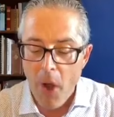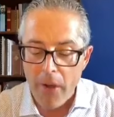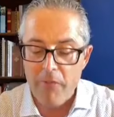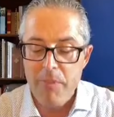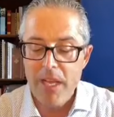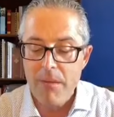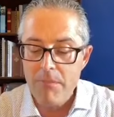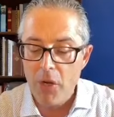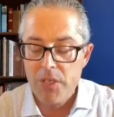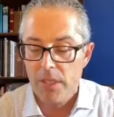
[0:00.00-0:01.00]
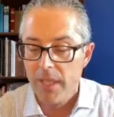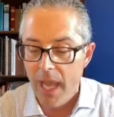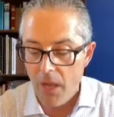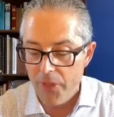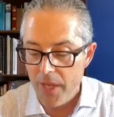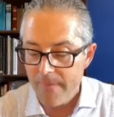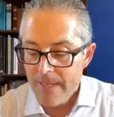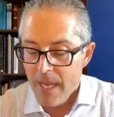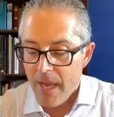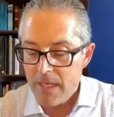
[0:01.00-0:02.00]
part of being emotionally healthy
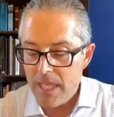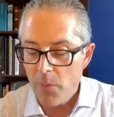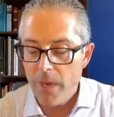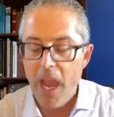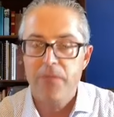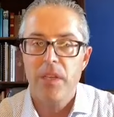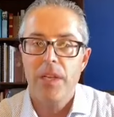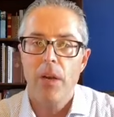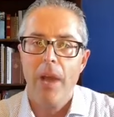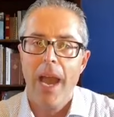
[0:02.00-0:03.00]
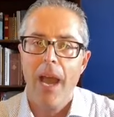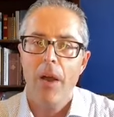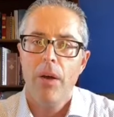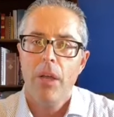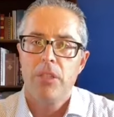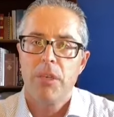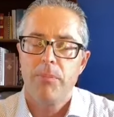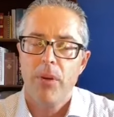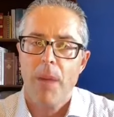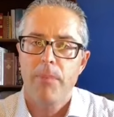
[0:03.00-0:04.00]
is that we have to know how to
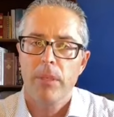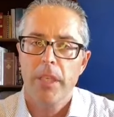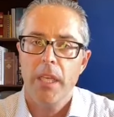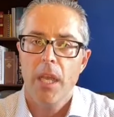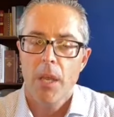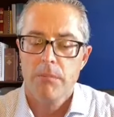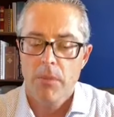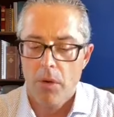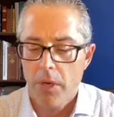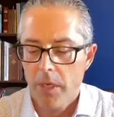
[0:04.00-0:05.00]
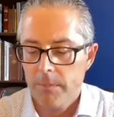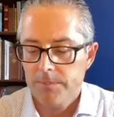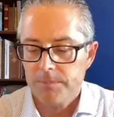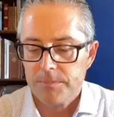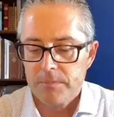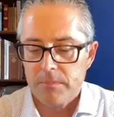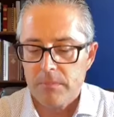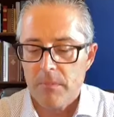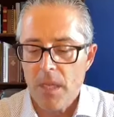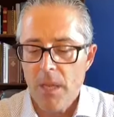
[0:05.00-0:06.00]
properly mourn.
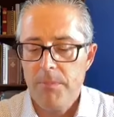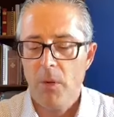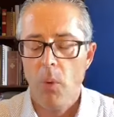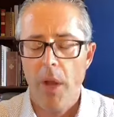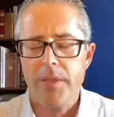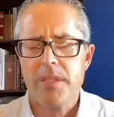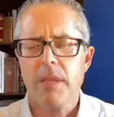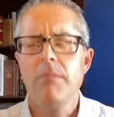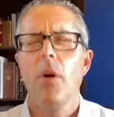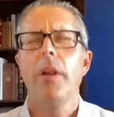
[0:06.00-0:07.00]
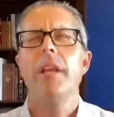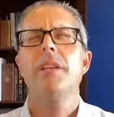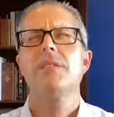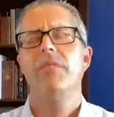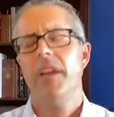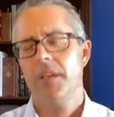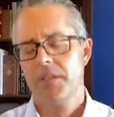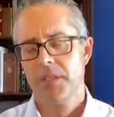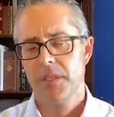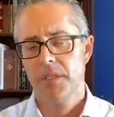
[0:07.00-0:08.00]
But once the mourning is
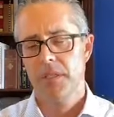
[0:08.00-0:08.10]
finished,